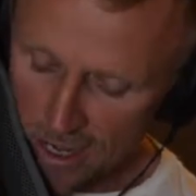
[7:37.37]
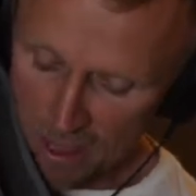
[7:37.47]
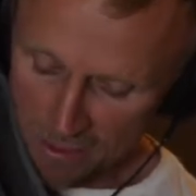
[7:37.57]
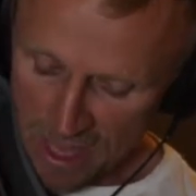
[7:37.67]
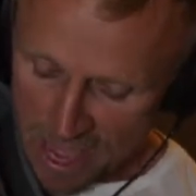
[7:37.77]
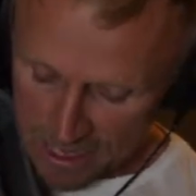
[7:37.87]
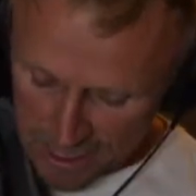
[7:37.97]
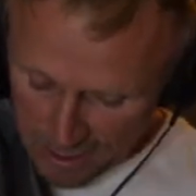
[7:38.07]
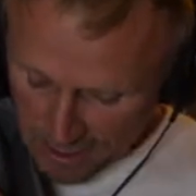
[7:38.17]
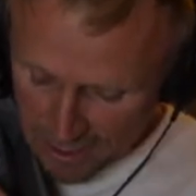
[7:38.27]
Now that
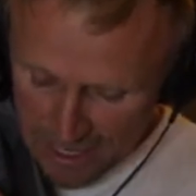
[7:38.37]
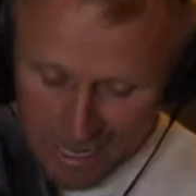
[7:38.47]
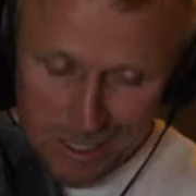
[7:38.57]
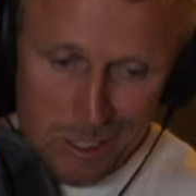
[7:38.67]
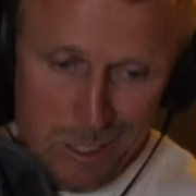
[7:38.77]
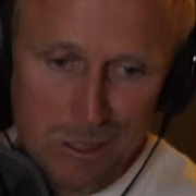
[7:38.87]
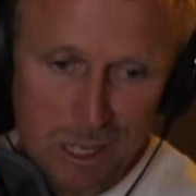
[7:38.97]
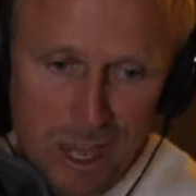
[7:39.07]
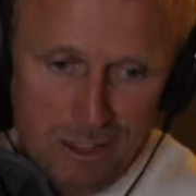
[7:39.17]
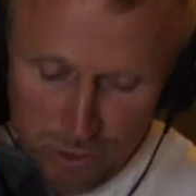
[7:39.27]
is connected to
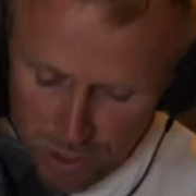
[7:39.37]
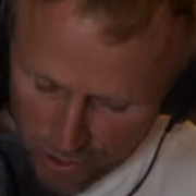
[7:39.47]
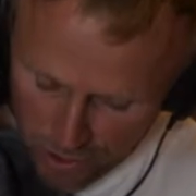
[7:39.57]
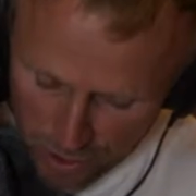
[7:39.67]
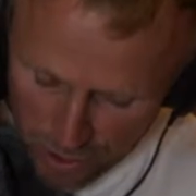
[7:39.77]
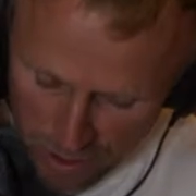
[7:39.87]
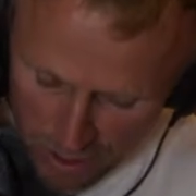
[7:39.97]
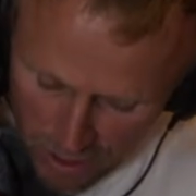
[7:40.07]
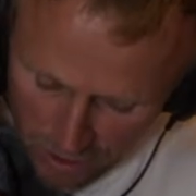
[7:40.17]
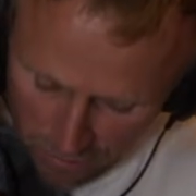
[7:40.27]
the LiveU Solo
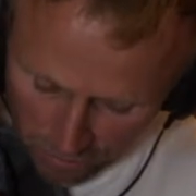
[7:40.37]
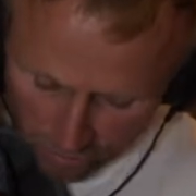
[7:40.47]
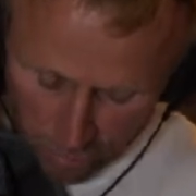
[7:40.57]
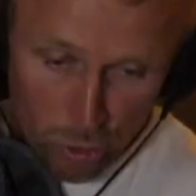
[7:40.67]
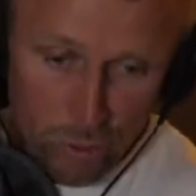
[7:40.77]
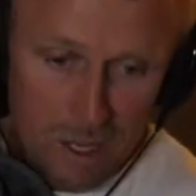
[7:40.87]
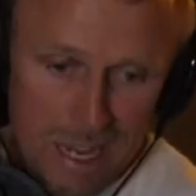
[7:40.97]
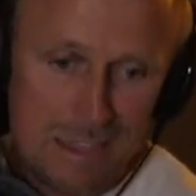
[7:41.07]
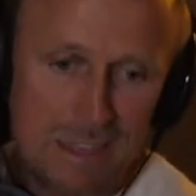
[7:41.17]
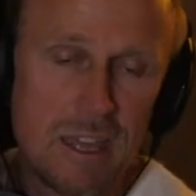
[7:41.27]
through
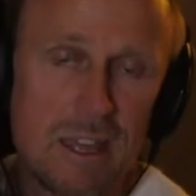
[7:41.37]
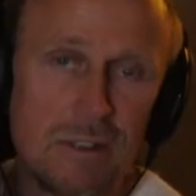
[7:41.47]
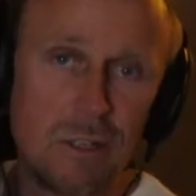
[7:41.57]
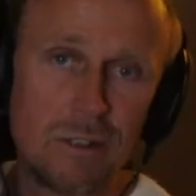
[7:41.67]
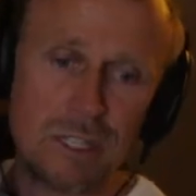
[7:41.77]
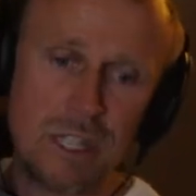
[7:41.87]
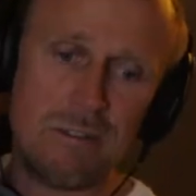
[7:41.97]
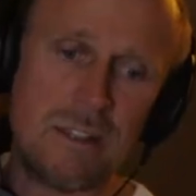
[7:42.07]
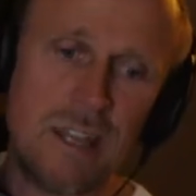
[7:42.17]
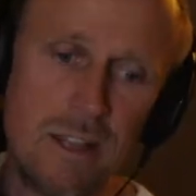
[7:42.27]
Ethernet. You can see
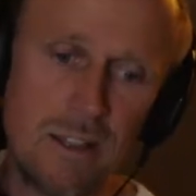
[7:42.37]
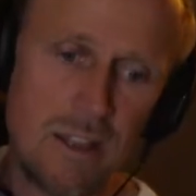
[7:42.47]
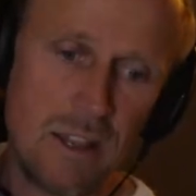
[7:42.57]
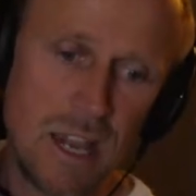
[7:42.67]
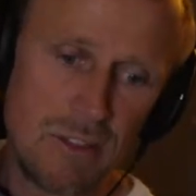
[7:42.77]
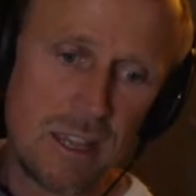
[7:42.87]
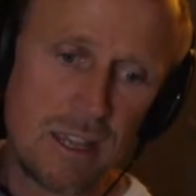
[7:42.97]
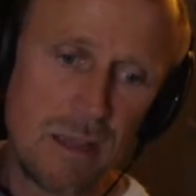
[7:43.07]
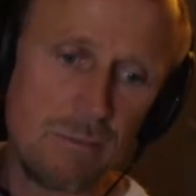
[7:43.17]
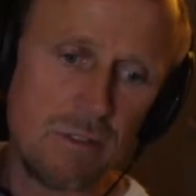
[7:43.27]
it right there,
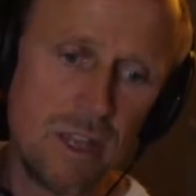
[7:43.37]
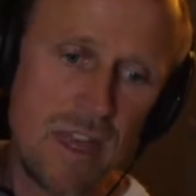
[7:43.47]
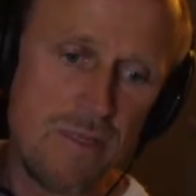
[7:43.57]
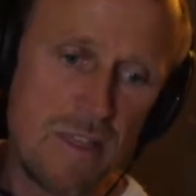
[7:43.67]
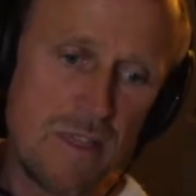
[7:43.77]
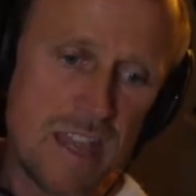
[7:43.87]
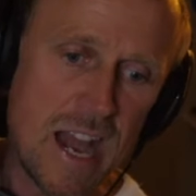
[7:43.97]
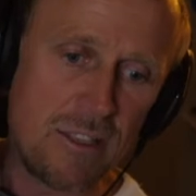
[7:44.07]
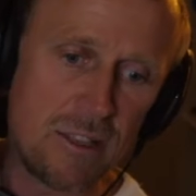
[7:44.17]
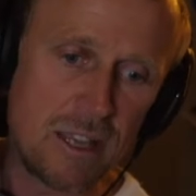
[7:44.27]
Ethernet cable. And then the
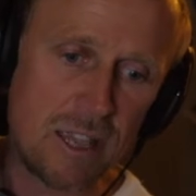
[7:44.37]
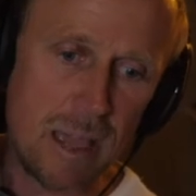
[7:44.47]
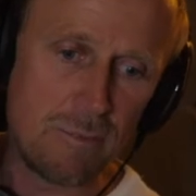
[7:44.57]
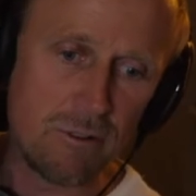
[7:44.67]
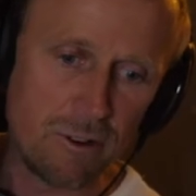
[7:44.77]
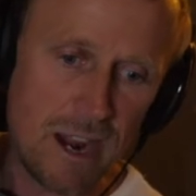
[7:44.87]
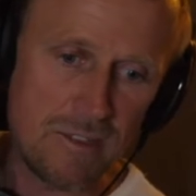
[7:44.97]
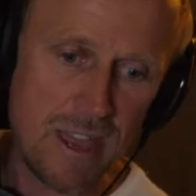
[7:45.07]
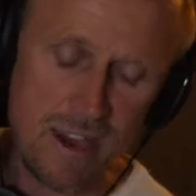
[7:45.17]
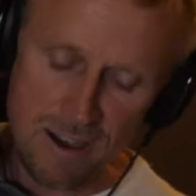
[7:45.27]
other cable
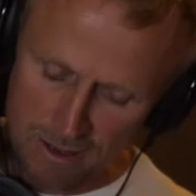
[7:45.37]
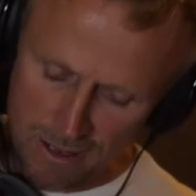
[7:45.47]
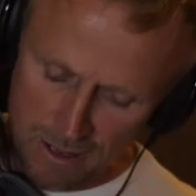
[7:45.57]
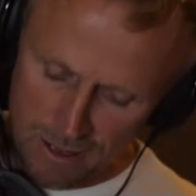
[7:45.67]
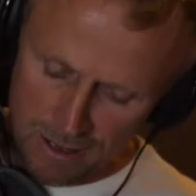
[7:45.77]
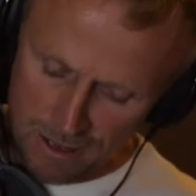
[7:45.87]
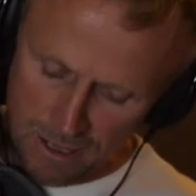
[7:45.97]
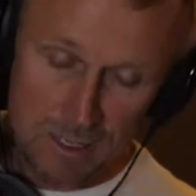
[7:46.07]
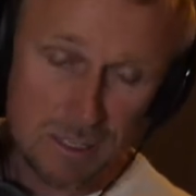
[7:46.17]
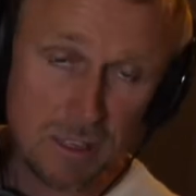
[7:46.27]
right there
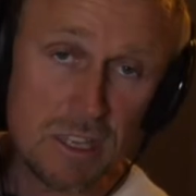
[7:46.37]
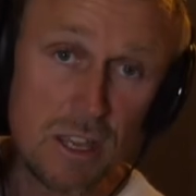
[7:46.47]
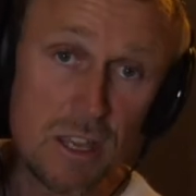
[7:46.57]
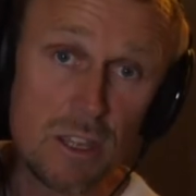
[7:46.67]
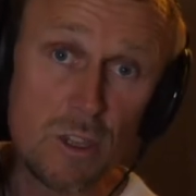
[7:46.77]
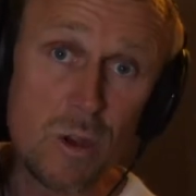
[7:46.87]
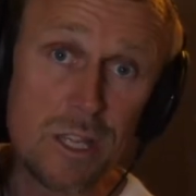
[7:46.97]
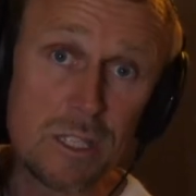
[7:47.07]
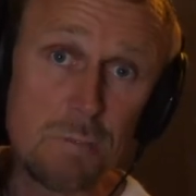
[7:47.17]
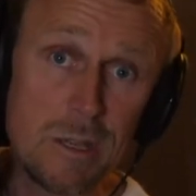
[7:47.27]
is the U
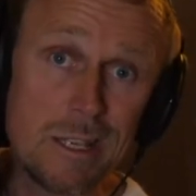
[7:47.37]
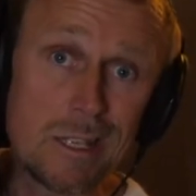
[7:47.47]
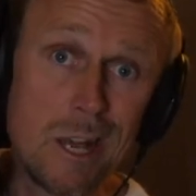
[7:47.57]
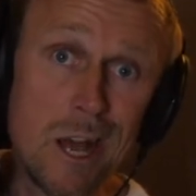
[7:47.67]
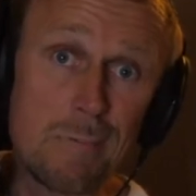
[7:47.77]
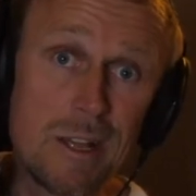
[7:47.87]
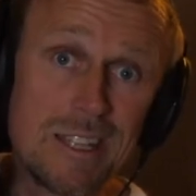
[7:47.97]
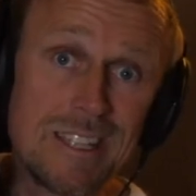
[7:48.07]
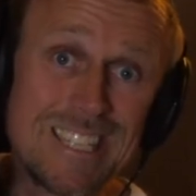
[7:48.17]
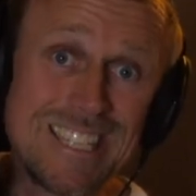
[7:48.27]
S B
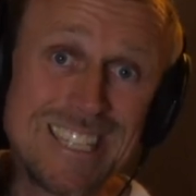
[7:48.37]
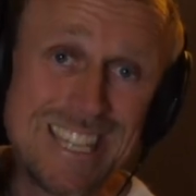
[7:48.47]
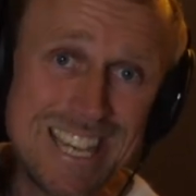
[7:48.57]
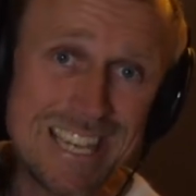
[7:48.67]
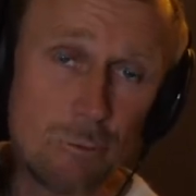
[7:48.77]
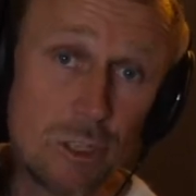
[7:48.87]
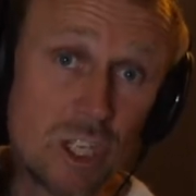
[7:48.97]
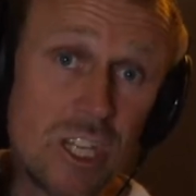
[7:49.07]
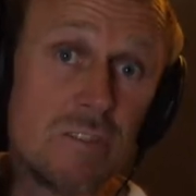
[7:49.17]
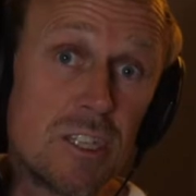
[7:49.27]
Type-C,
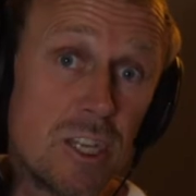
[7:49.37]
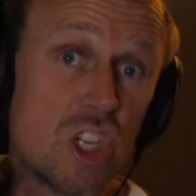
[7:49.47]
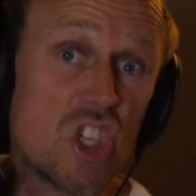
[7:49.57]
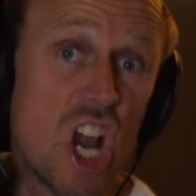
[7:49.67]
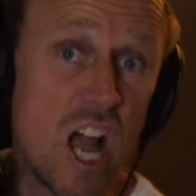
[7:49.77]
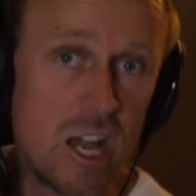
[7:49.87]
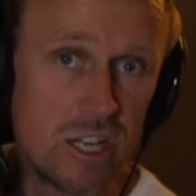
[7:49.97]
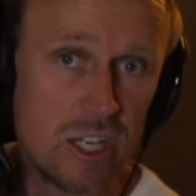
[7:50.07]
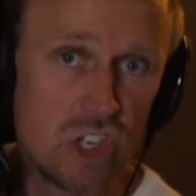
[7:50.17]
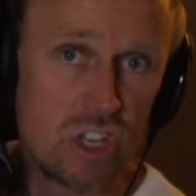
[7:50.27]
which gives it a
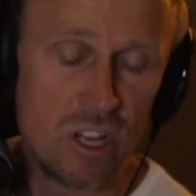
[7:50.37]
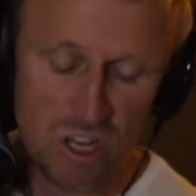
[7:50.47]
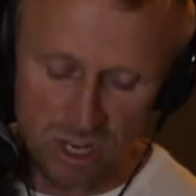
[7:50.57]
charge.